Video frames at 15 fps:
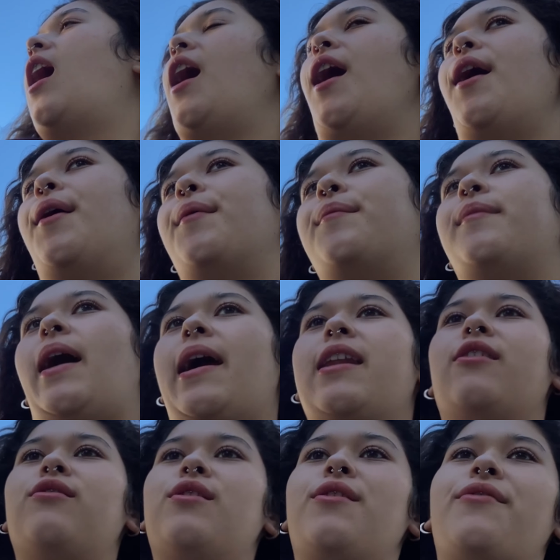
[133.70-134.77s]
Um, I
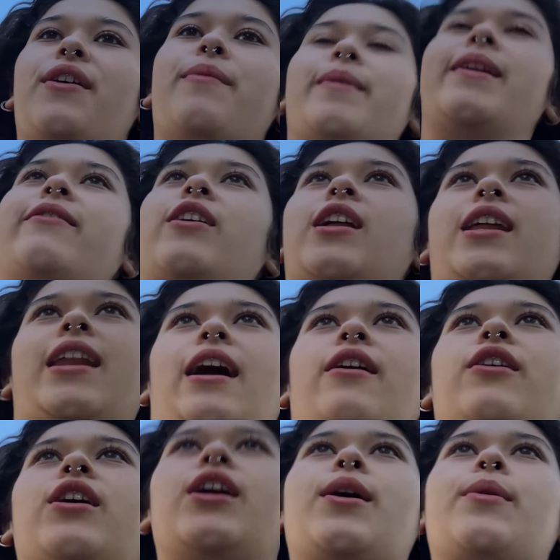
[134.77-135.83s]
don't know if I might have cut it
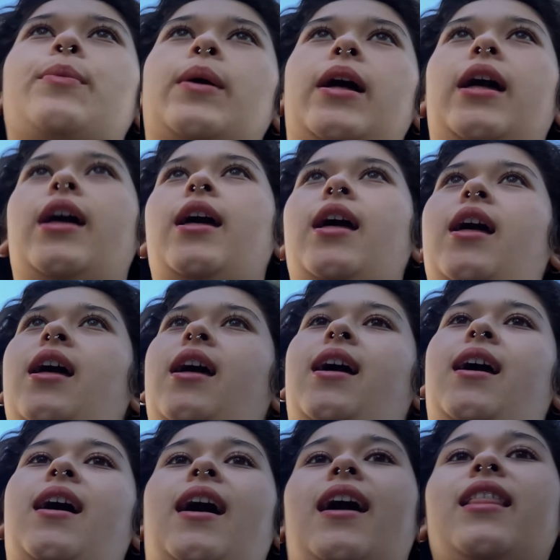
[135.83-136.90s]
out or not, but
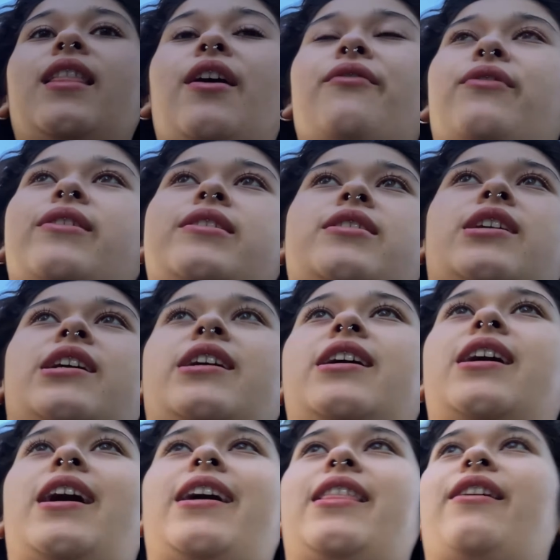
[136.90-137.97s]
I love winter.
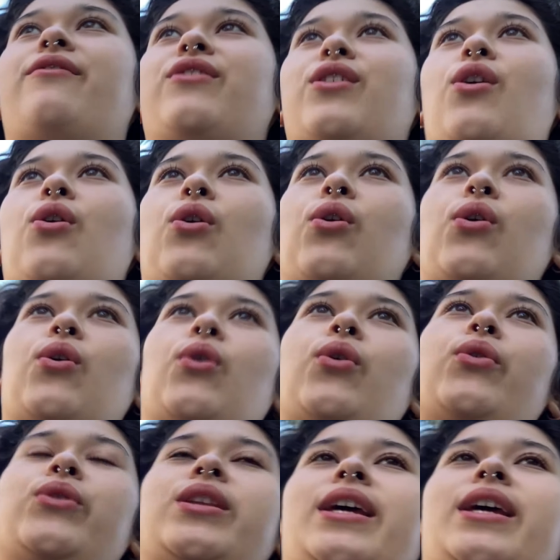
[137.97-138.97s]
I love the cold.